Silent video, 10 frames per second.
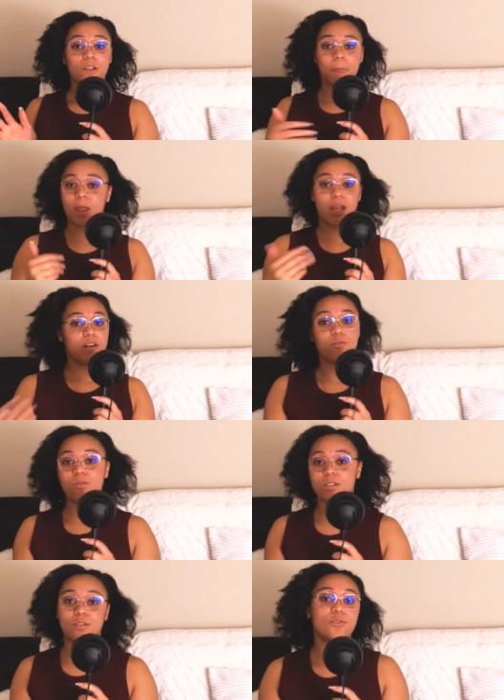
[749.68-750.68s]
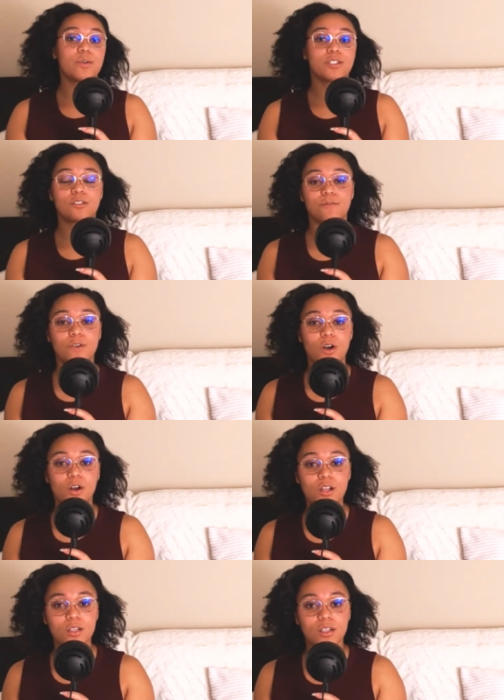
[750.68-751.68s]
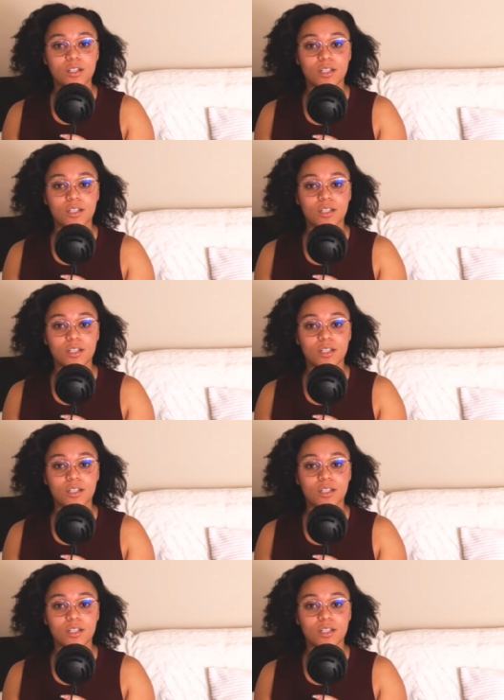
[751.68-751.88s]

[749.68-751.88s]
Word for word: I don't want the U.S. to fall.